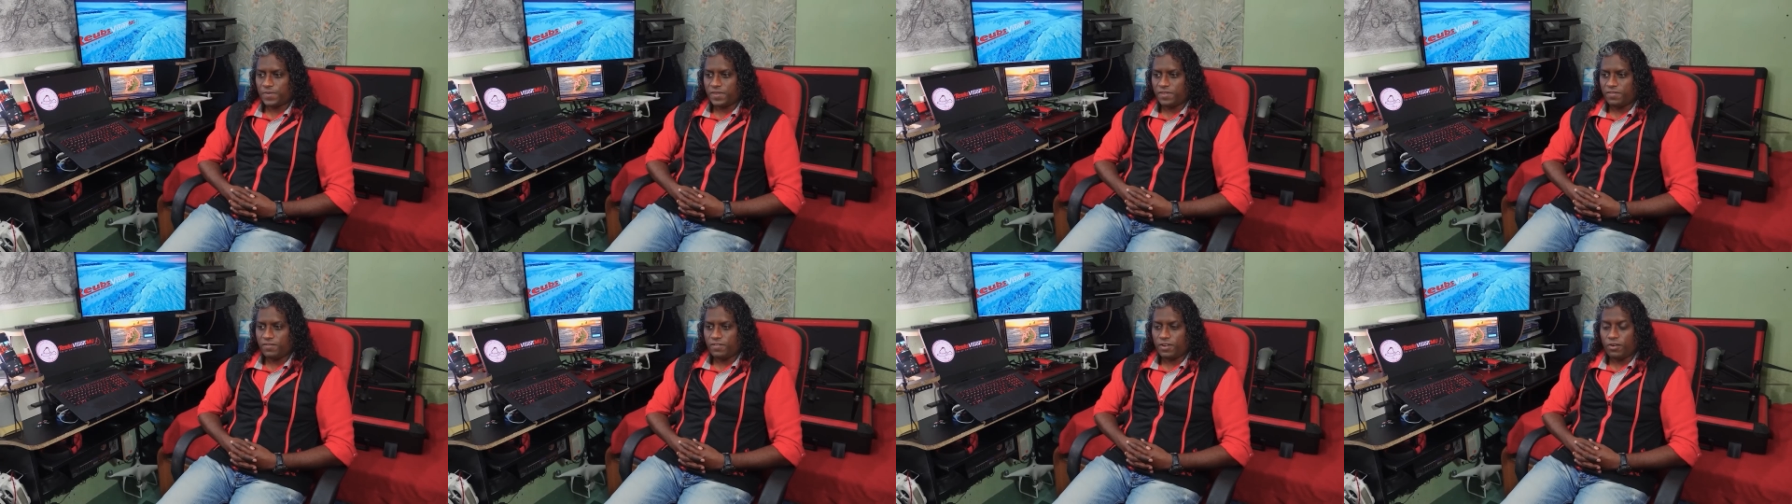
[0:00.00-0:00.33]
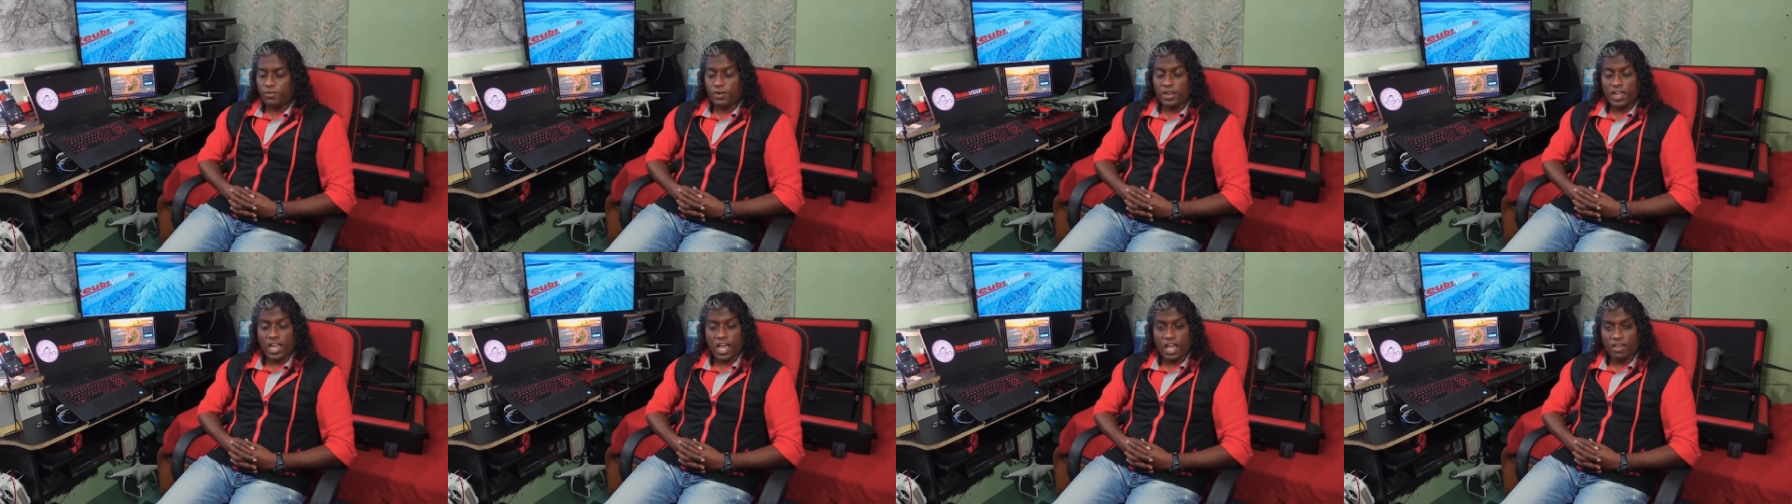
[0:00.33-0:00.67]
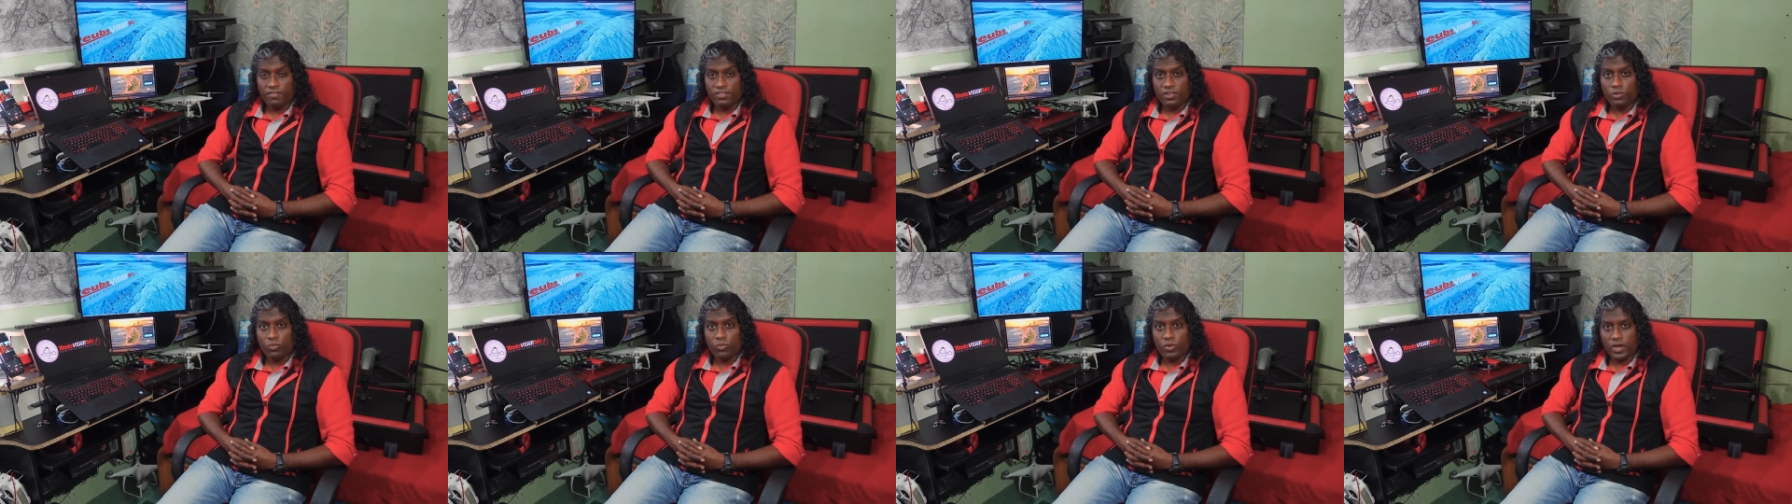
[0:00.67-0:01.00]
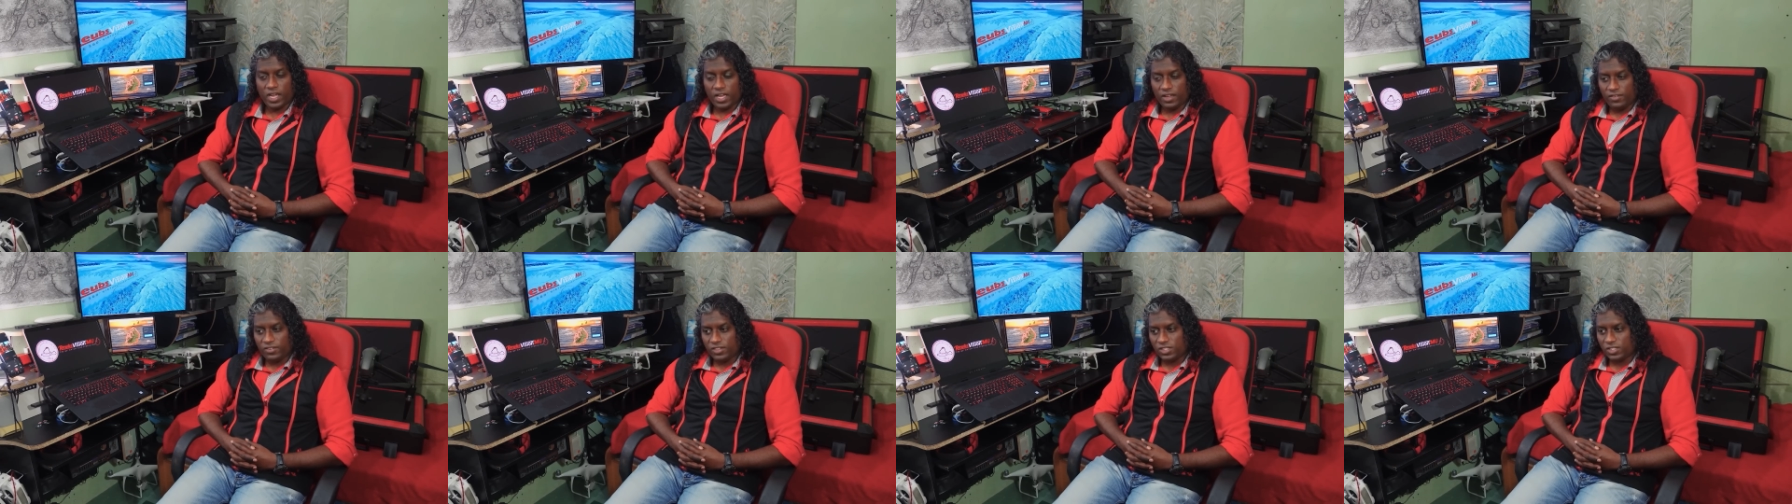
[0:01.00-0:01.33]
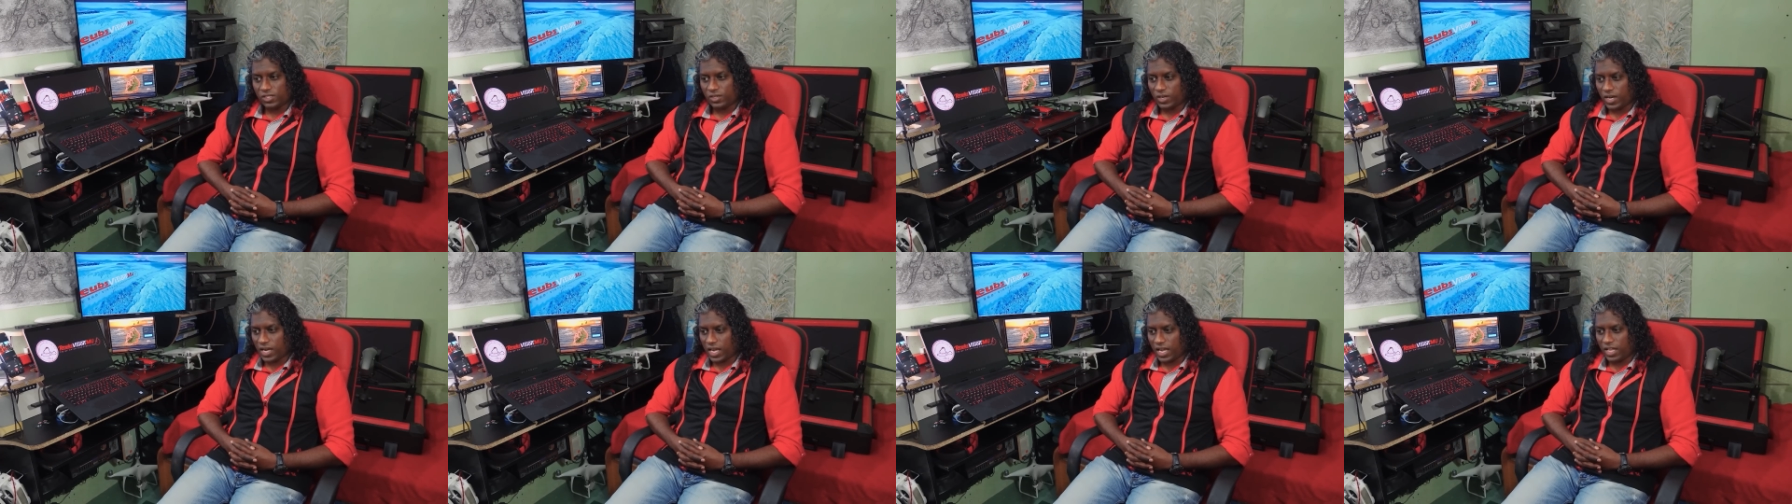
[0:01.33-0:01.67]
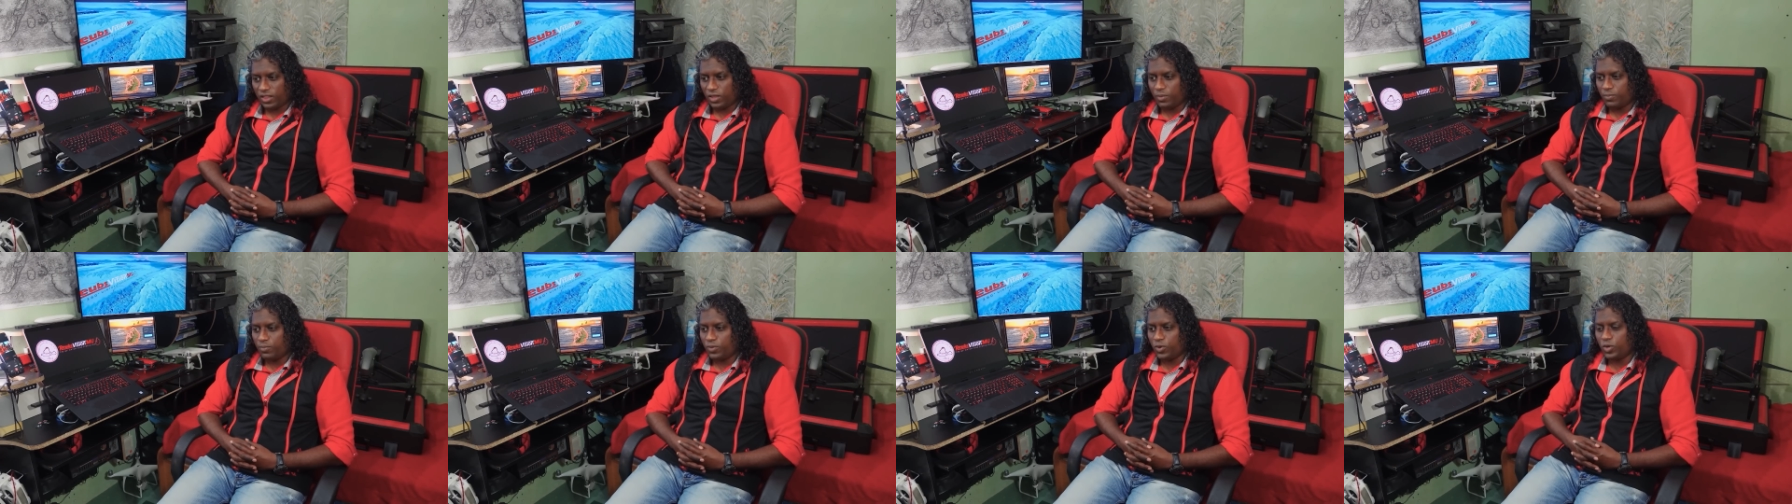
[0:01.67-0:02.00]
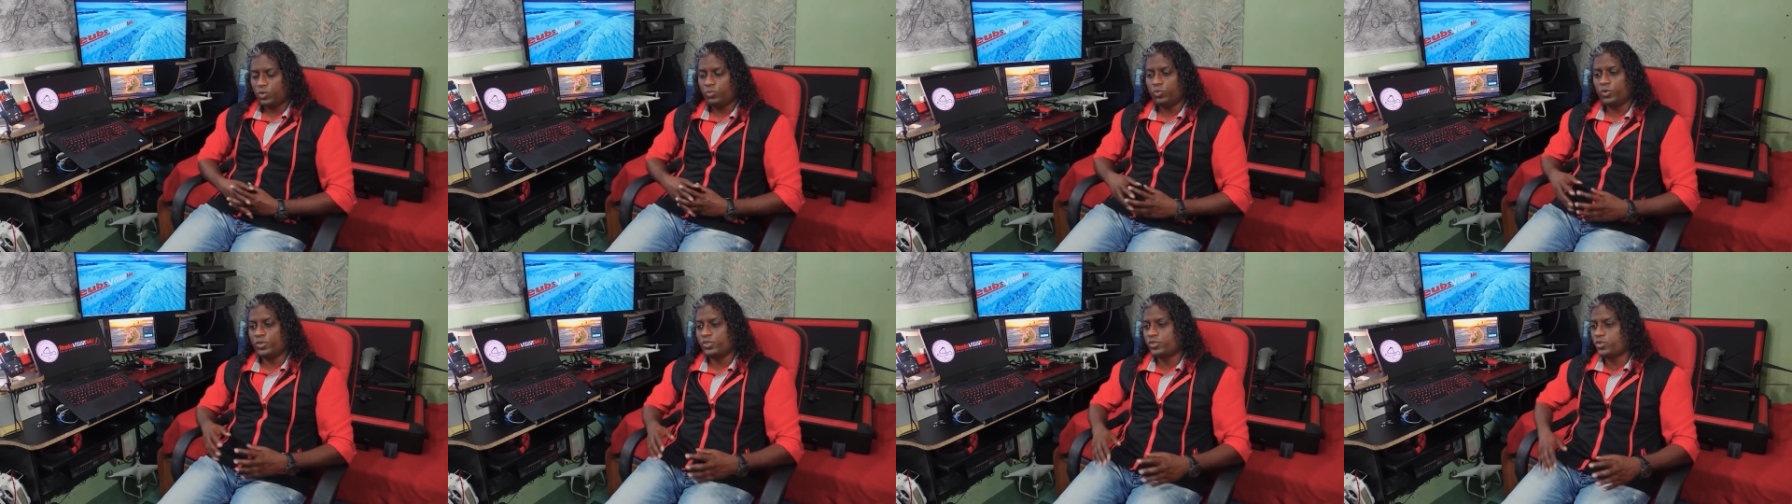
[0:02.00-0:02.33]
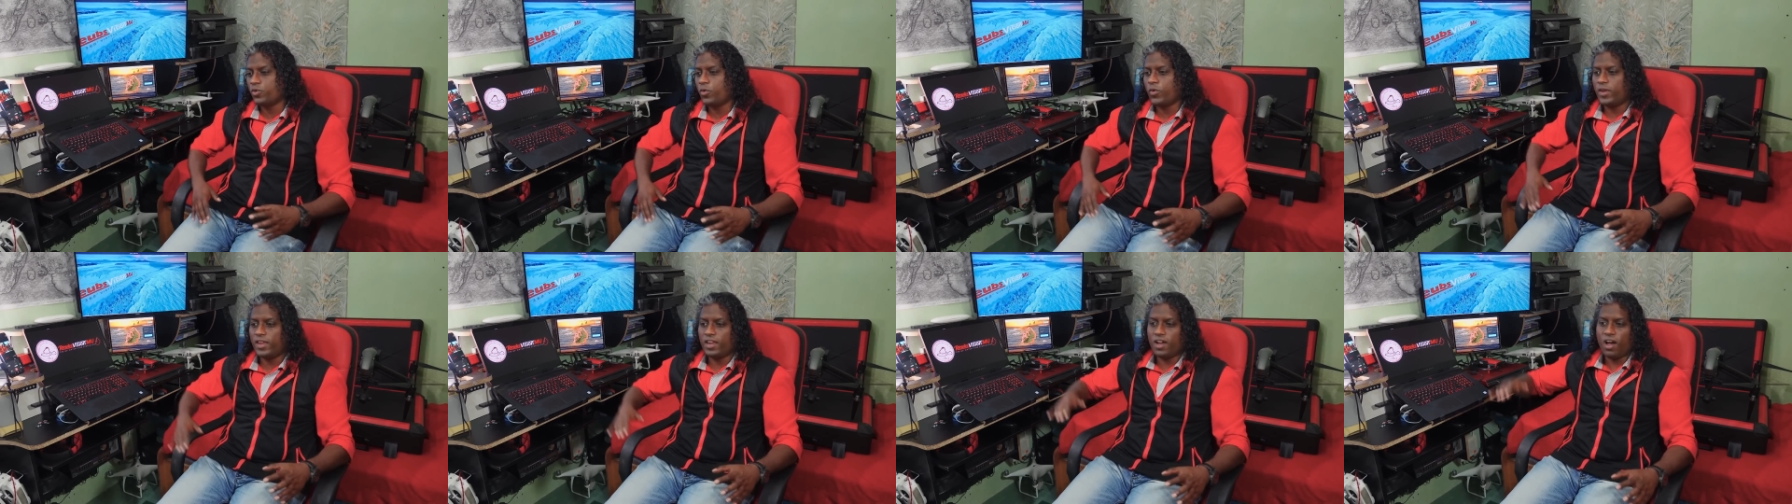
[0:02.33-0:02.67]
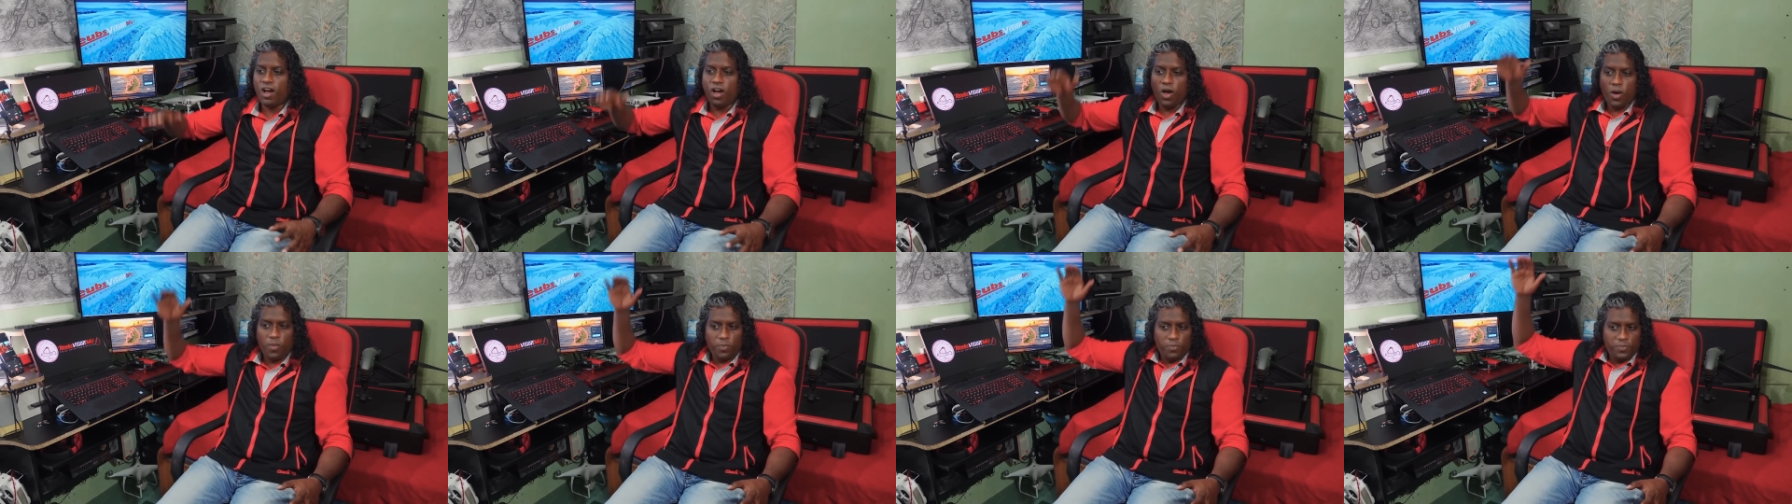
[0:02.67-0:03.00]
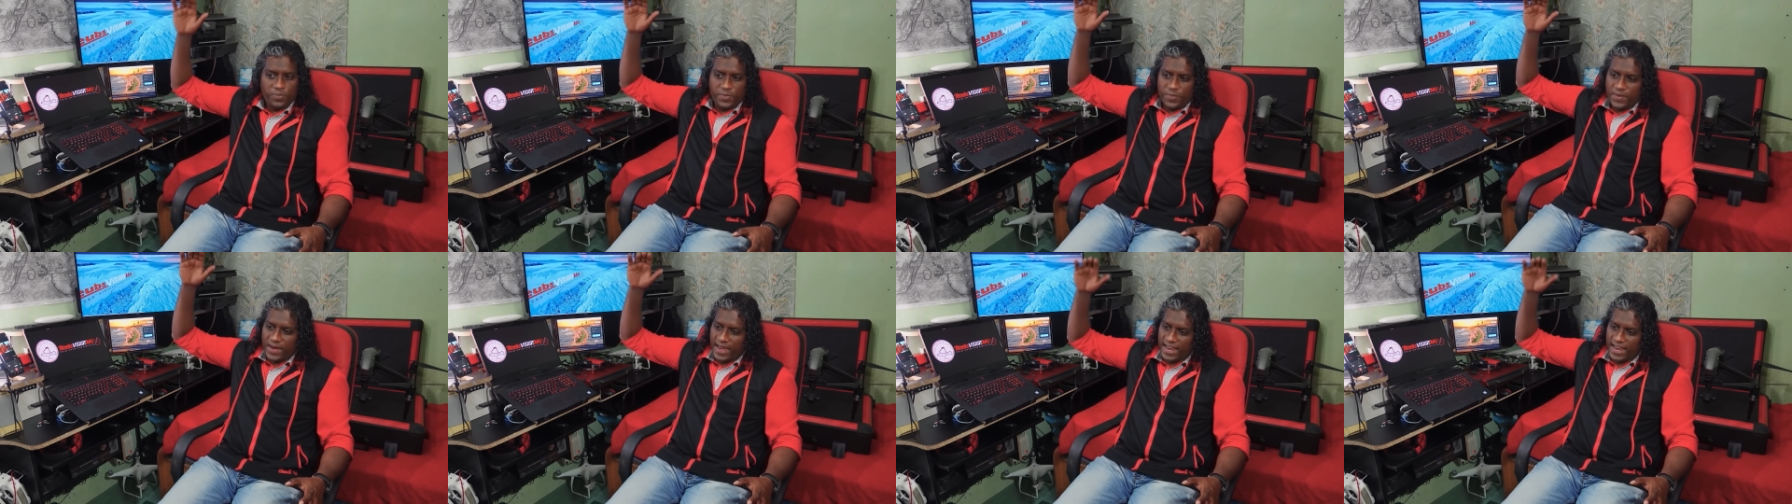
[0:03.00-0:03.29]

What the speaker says: very heavy waves, and the boat was going up